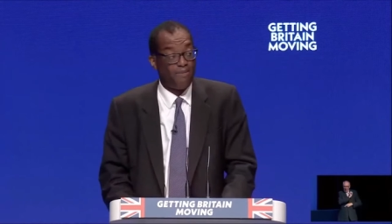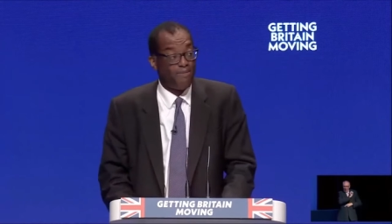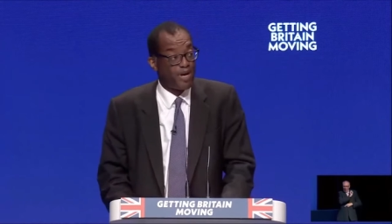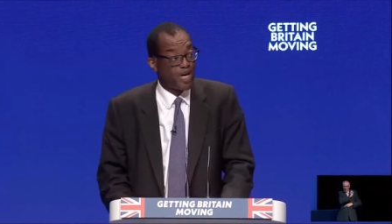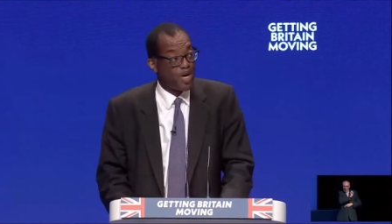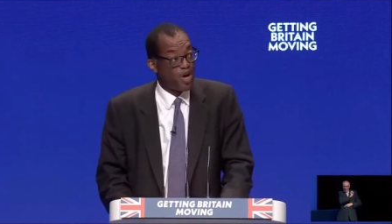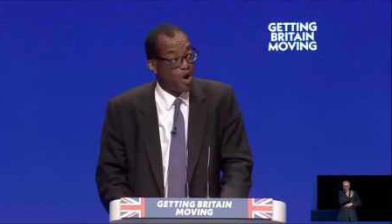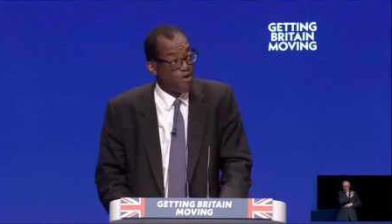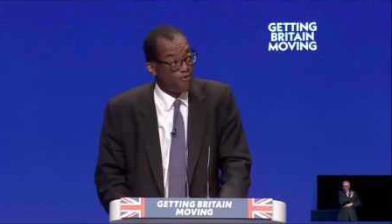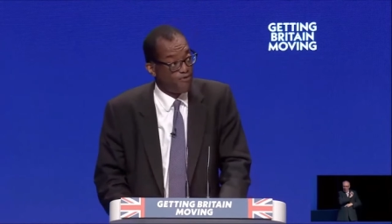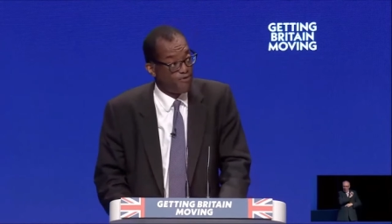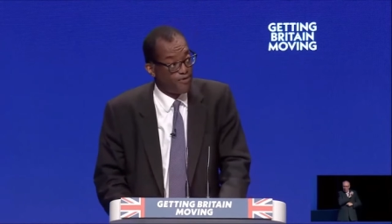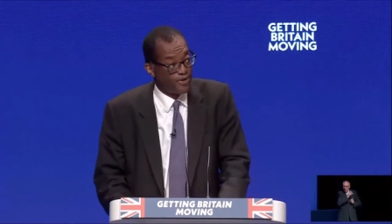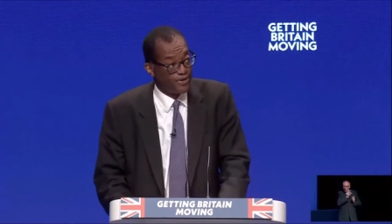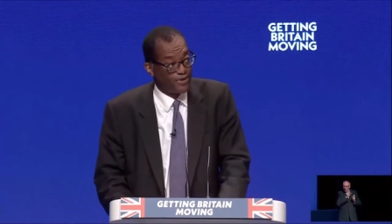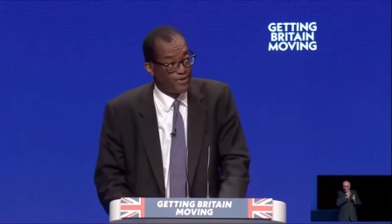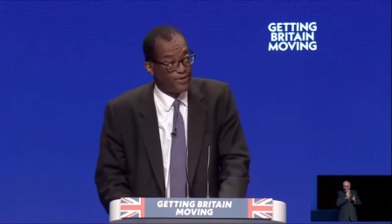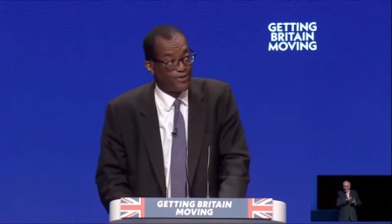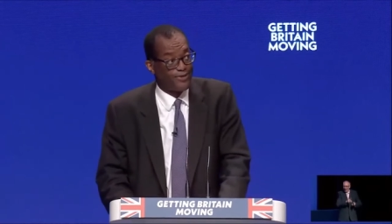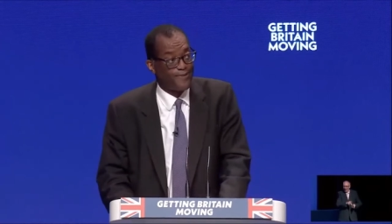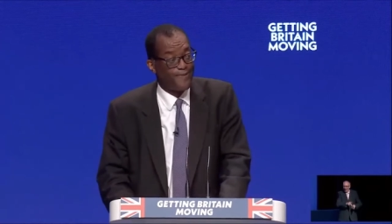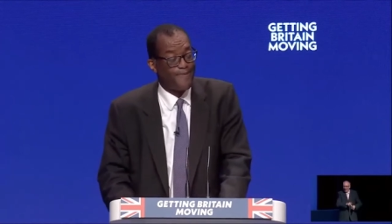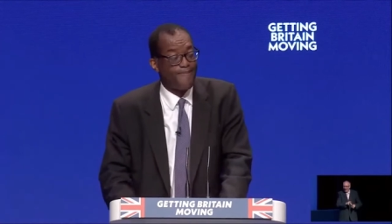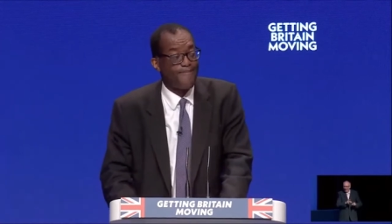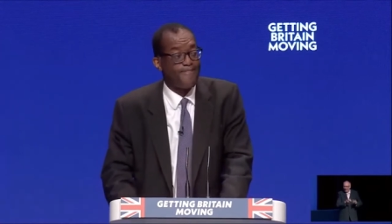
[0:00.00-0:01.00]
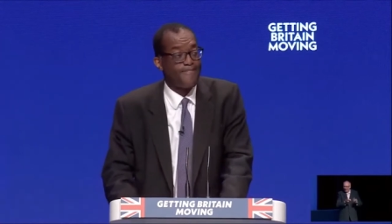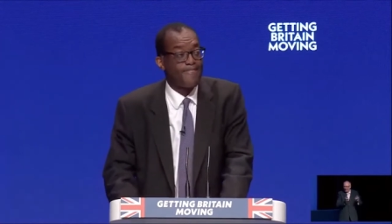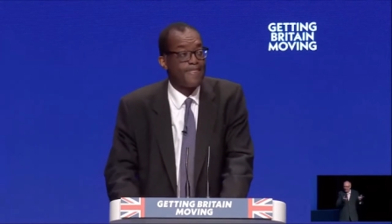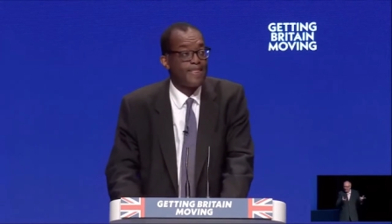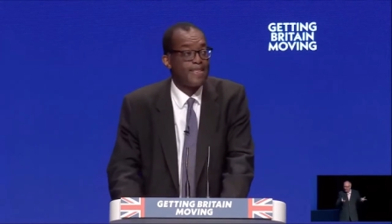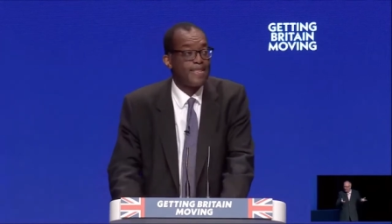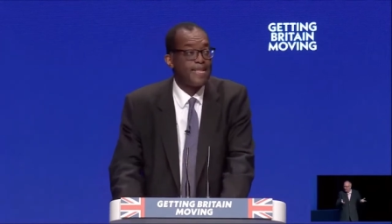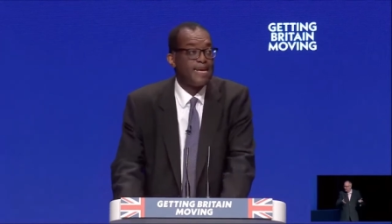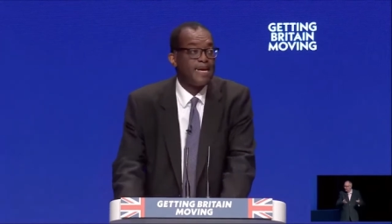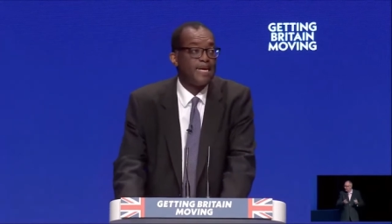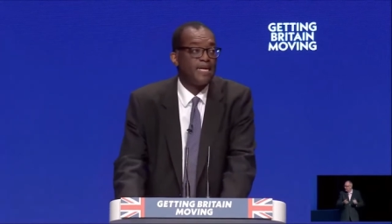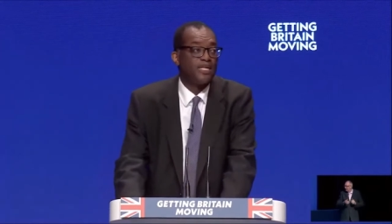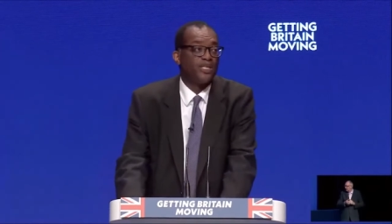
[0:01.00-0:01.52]
But conference,
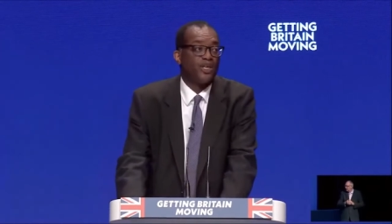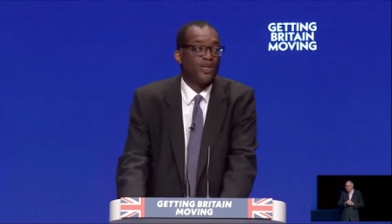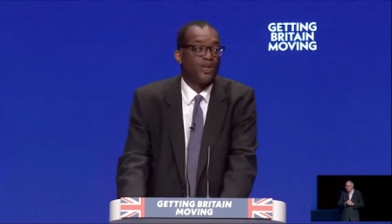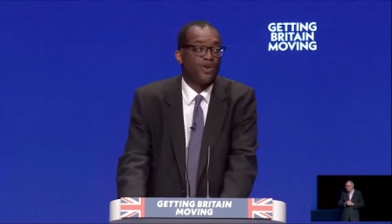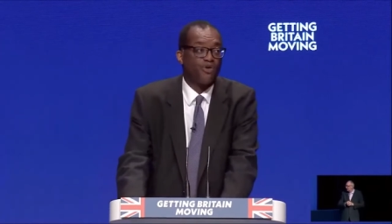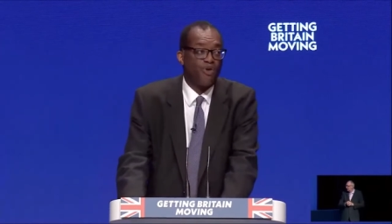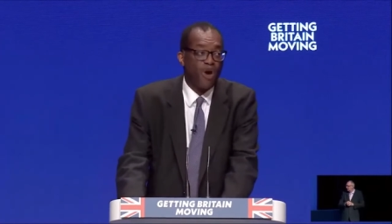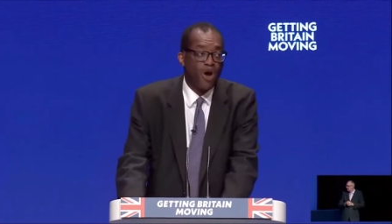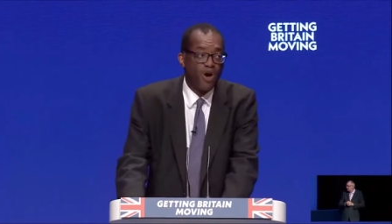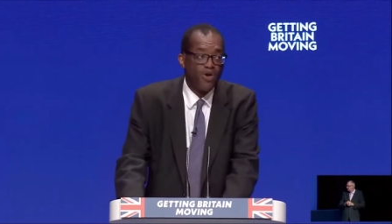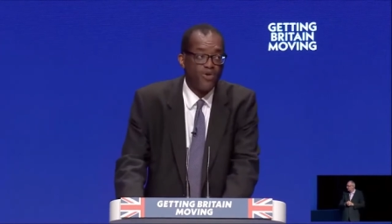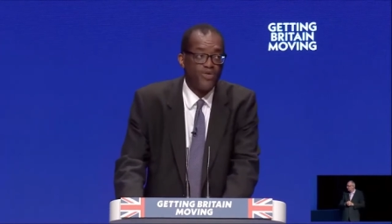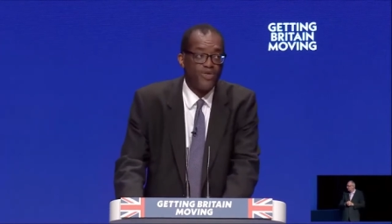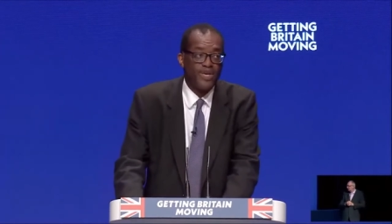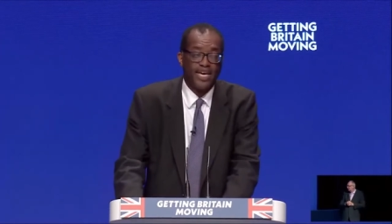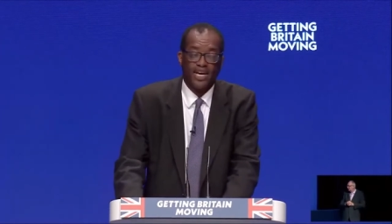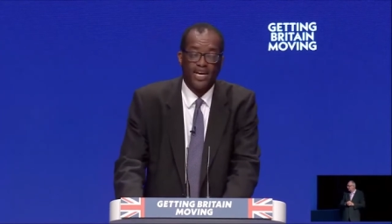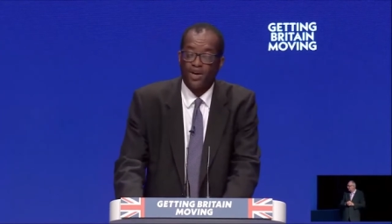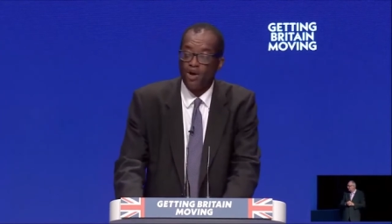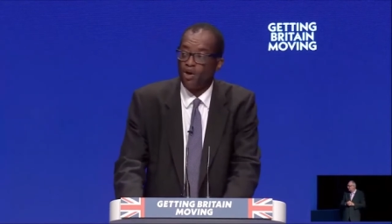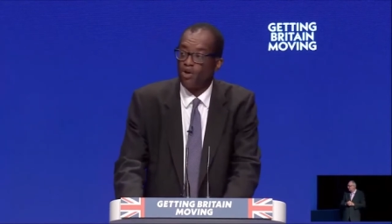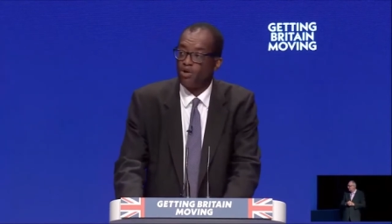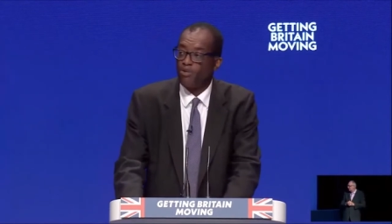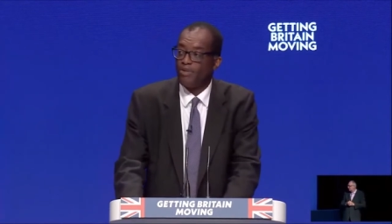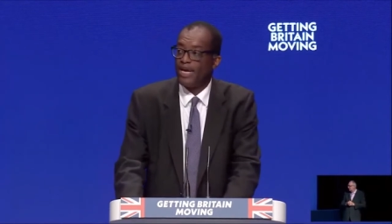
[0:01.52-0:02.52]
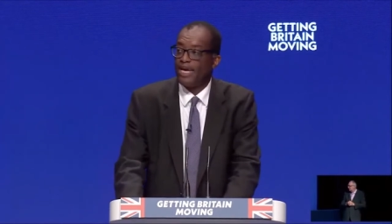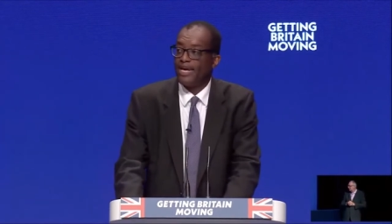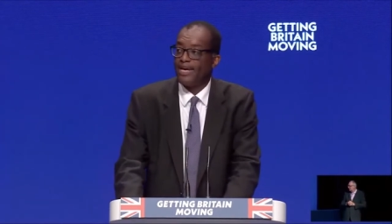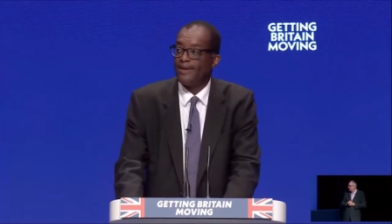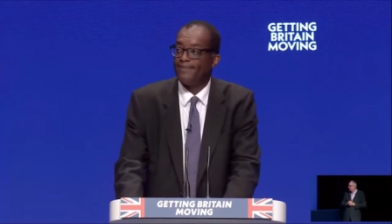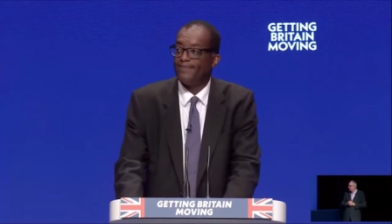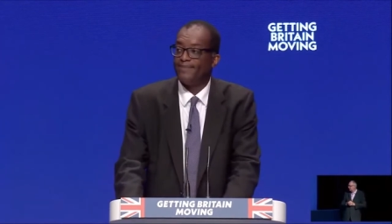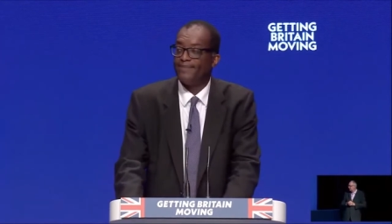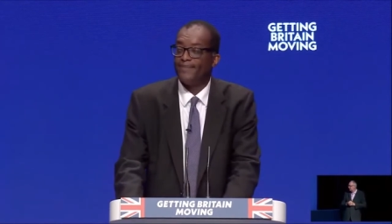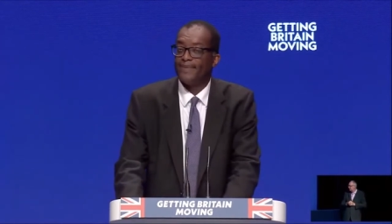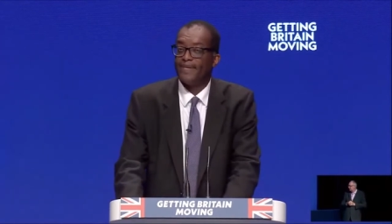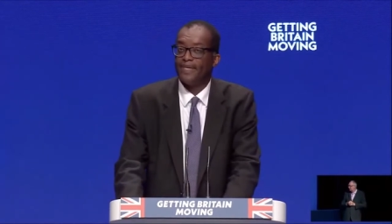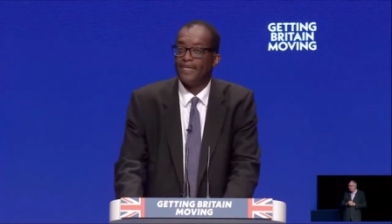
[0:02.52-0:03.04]
to grow the economy,